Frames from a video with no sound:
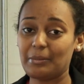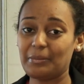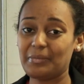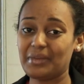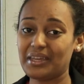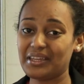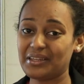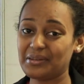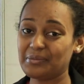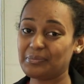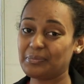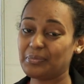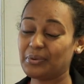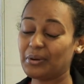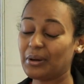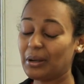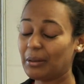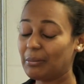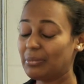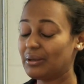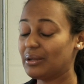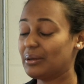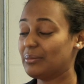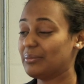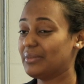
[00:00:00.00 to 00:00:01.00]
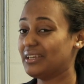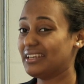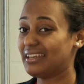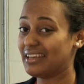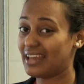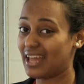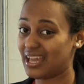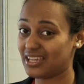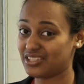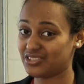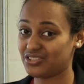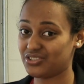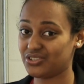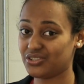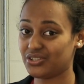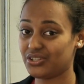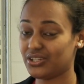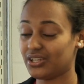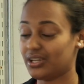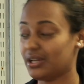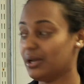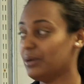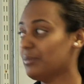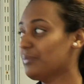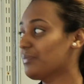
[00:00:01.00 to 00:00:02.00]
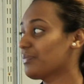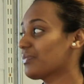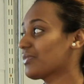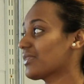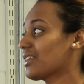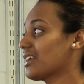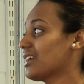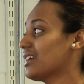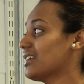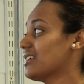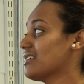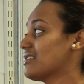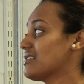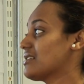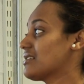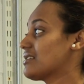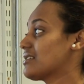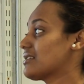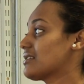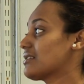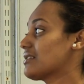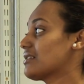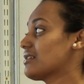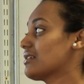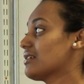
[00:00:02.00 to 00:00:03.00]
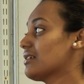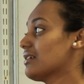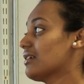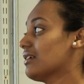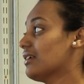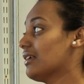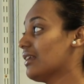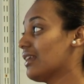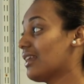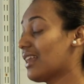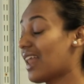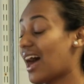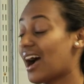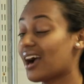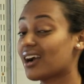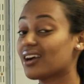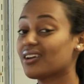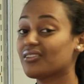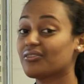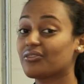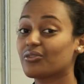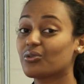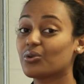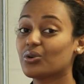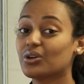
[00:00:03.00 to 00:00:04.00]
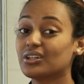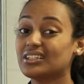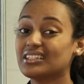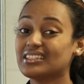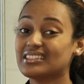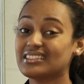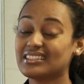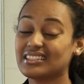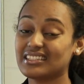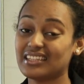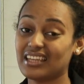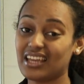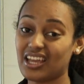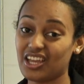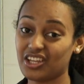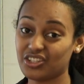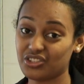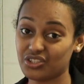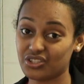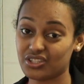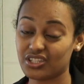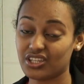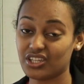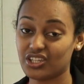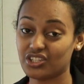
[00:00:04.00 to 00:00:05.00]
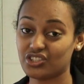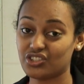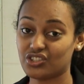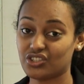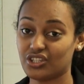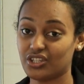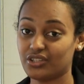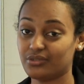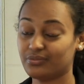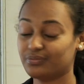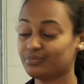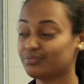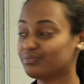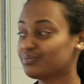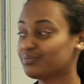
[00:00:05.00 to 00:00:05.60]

main problem in Nigeria is lack of quality education,